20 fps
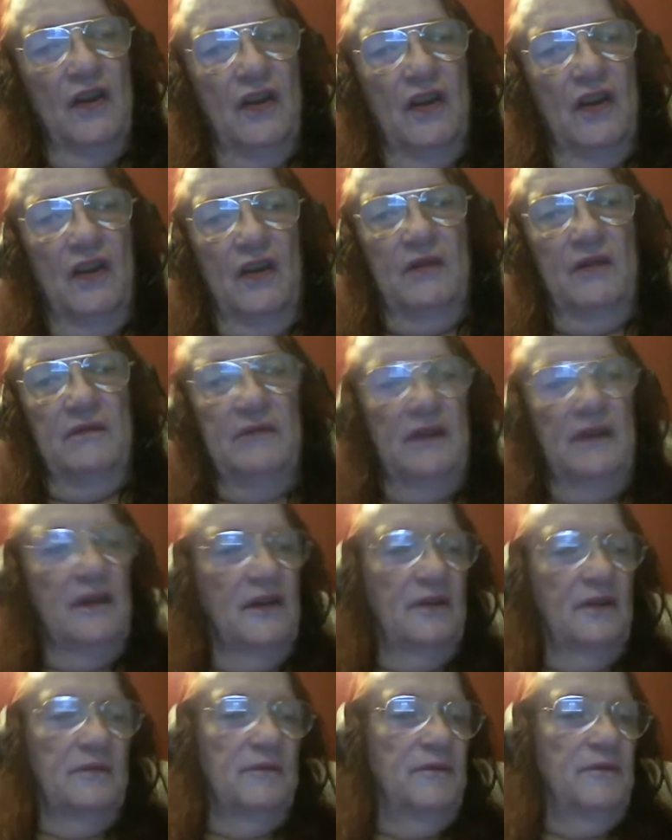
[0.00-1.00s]

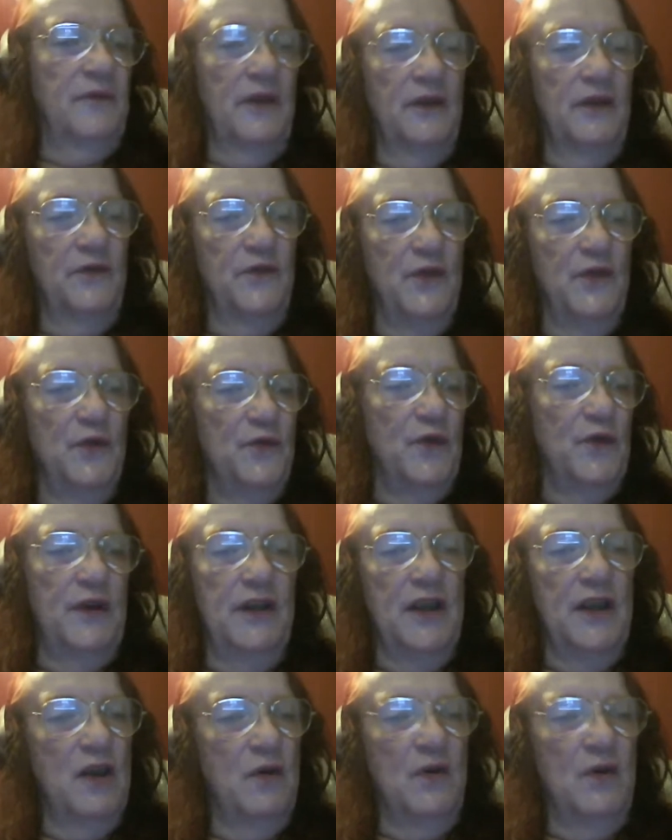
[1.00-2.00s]
and you feel free
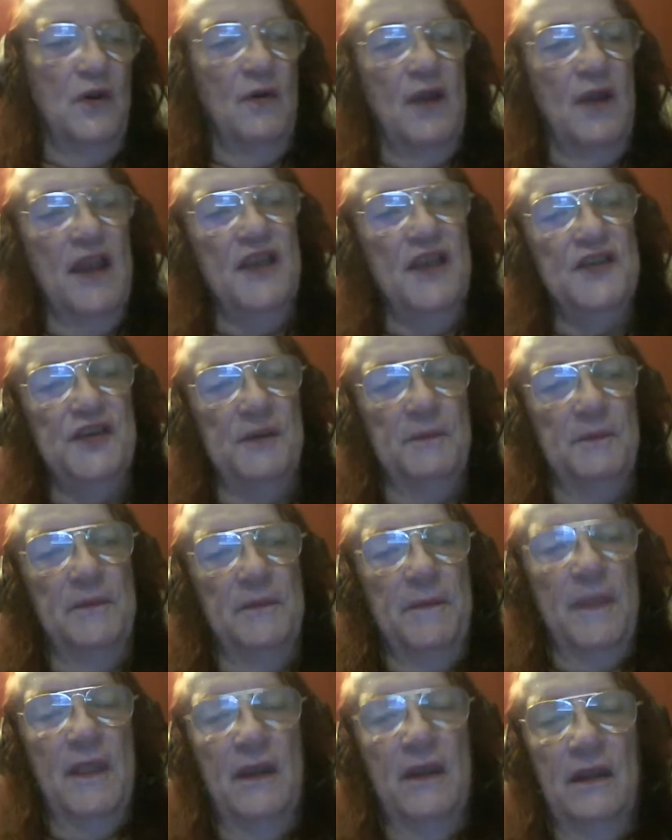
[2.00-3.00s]
to go and harass him.
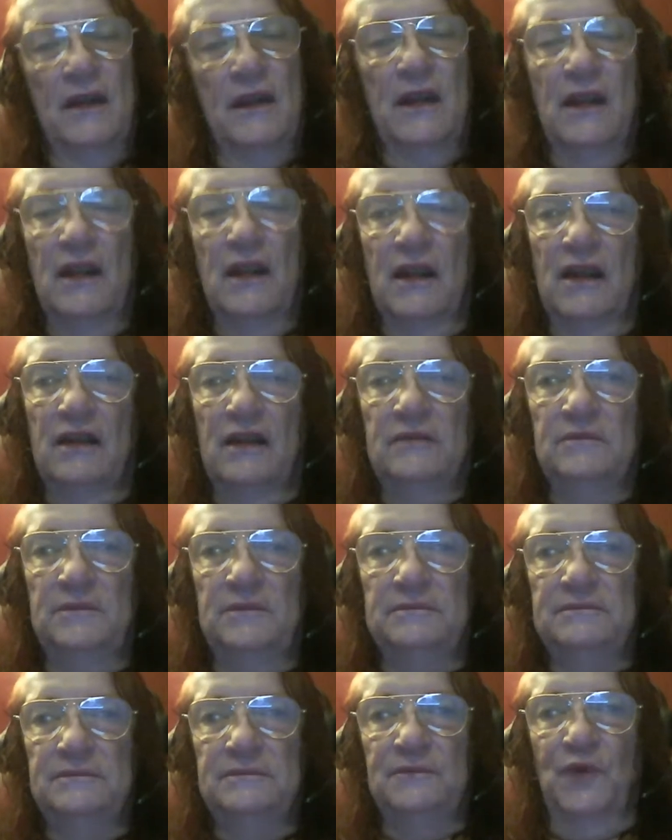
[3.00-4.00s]

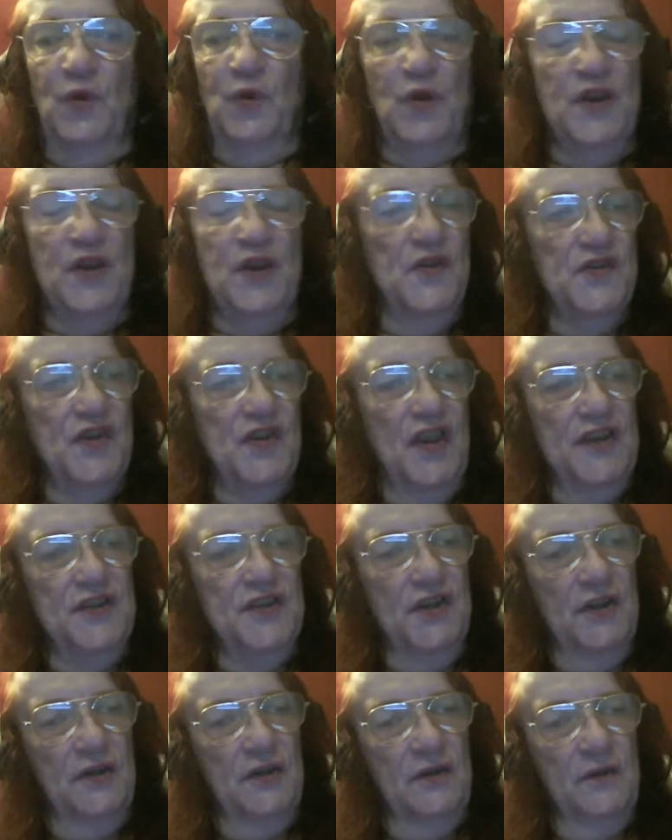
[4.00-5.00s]
Lord knows I
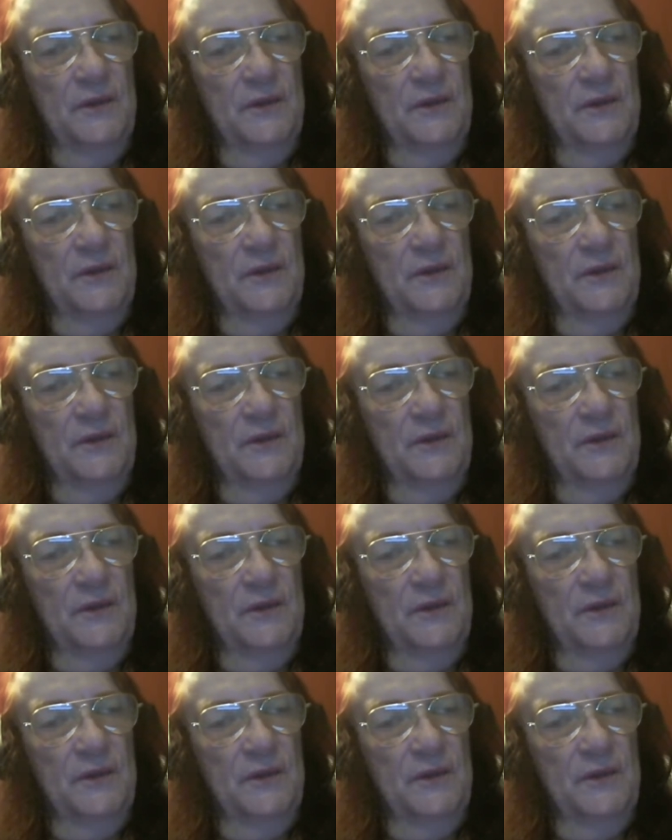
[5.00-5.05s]
do.